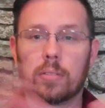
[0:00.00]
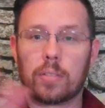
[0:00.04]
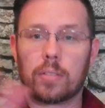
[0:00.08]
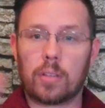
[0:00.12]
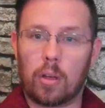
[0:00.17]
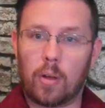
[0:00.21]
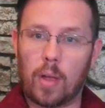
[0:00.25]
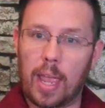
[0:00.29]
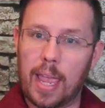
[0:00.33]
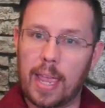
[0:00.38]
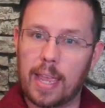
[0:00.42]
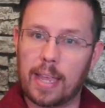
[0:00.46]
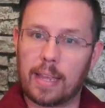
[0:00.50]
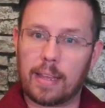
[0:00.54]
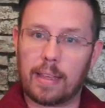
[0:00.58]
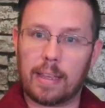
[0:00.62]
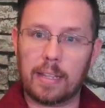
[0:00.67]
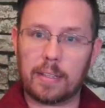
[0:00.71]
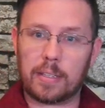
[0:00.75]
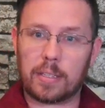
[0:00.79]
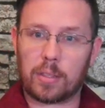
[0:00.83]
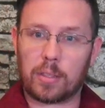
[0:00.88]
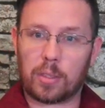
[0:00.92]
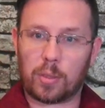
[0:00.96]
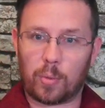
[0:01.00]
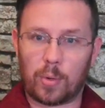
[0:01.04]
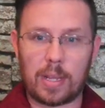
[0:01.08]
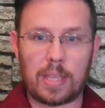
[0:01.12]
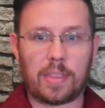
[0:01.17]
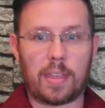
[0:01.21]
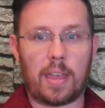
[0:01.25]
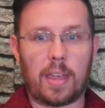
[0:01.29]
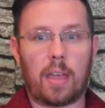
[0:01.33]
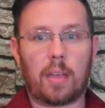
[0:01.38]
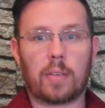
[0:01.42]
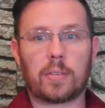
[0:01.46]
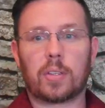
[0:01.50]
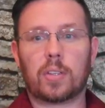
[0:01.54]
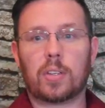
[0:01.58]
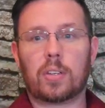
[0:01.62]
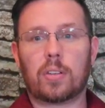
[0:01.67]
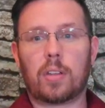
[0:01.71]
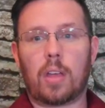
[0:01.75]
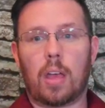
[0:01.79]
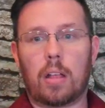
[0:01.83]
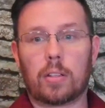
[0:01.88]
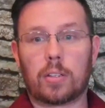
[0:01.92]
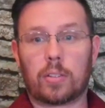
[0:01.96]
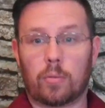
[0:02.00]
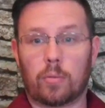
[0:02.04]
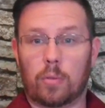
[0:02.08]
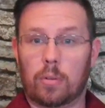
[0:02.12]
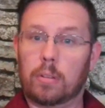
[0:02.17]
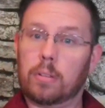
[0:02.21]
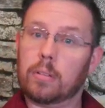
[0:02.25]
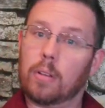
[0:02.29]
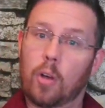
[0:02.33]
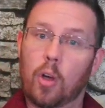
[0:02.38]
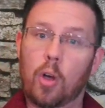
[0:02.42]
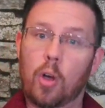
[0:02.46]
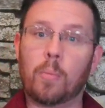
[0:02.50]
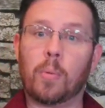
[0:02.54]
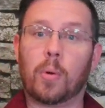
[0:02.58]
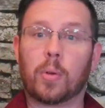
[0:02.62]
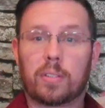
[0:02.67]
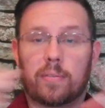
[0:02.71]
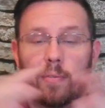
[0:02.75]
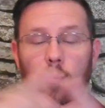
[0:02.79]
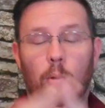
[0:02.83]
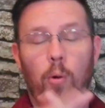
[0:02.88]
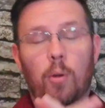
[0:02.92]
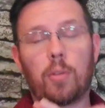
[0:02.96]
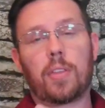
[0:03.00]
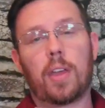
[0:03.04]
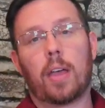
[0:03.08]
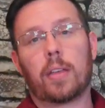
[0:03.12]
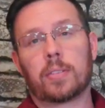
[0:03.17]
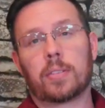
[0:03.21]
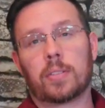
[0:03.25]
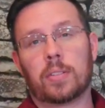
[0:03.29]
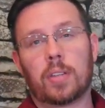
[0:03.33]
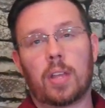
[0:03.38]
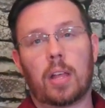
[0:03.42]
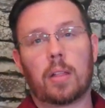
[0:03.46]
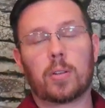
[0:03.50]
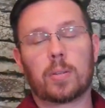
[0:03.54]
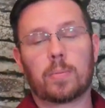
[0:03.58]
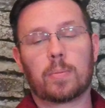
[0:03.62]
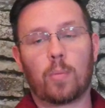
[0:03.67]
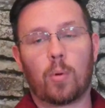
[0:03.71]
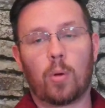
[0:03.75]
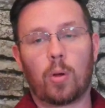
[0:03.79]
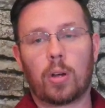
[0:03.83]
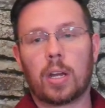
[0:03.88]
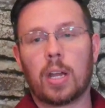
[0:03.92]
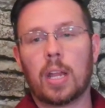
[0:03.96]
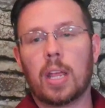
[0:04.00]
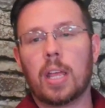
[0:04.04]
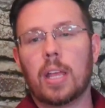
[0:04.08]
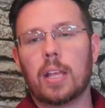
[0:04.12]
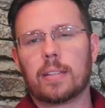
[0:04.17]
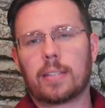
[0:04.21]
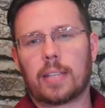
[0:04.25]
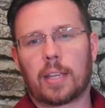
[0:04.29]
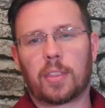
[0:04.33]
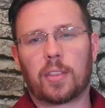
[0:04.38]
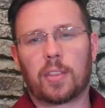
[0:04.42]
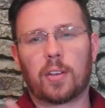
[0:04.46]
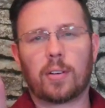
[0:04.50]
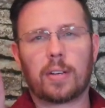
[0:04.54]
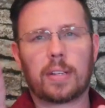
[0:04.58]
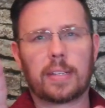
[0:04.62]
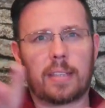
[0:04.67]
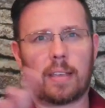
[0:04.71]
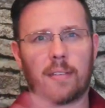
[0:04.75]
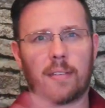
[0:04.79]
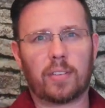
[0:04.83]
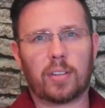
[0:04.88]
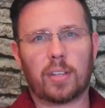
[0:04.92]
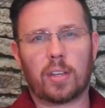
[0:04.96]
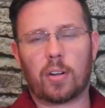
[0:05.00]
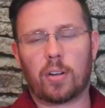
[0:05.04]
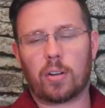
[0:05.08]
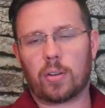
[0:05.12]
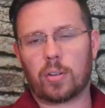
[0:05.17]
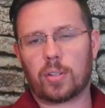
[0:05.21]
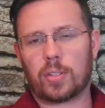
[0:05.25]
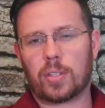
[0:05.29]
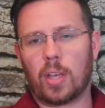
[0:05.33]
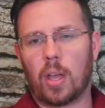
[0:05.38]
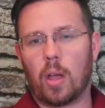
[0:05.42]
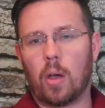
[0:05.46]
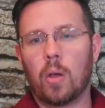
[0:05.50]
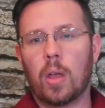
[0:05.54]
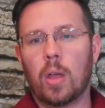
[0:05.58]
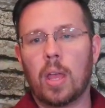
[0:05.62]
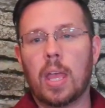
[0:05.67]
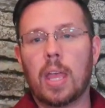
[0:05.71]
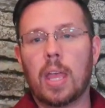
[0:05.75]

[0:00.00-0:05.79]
So hey, it's $3,000, well, almost $4,000 more. It's like $3,700 or so.